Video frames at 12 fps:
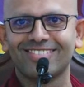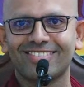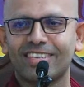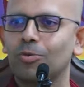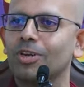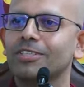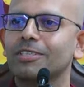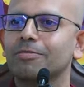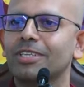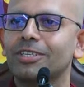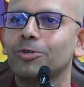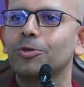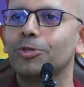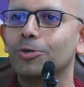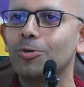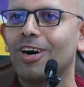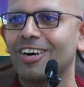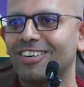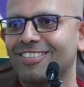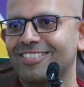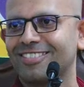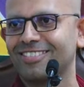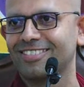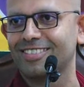Then what does it matter who you are
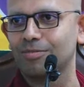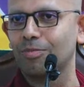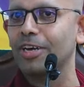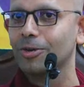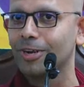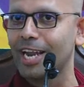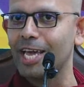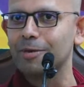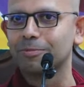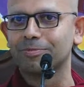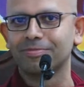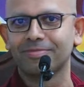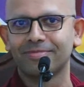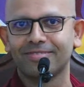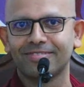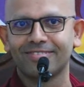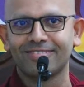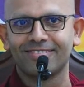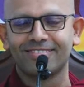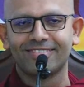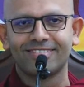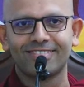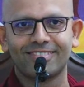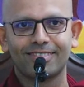by your name?
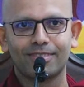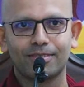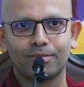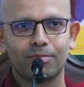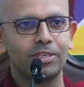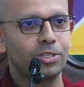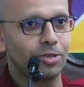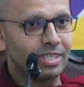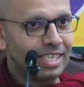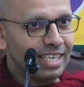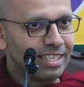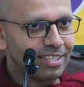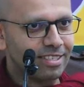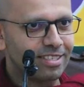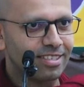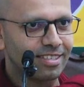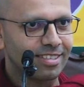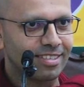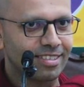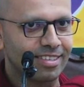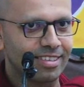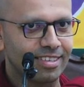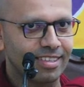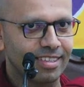but your deeds,
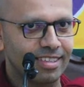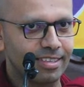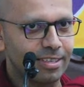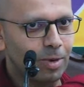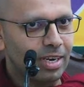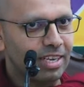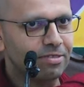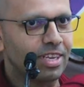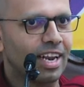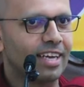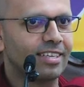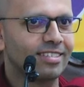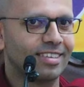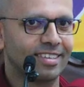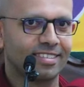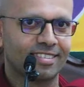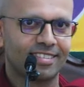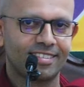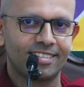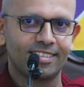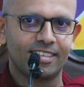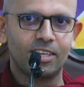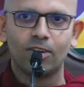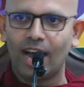this is what leaves a legacy.
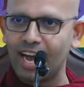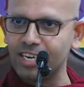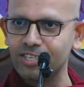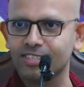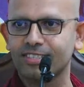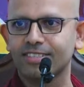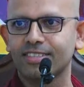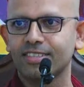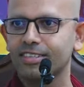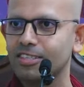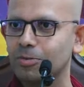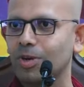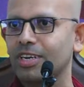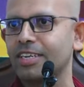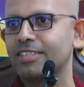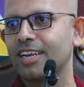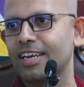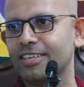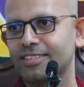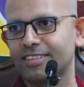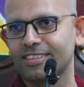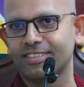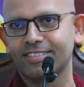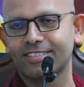Your actions, this is what leaves a legacy.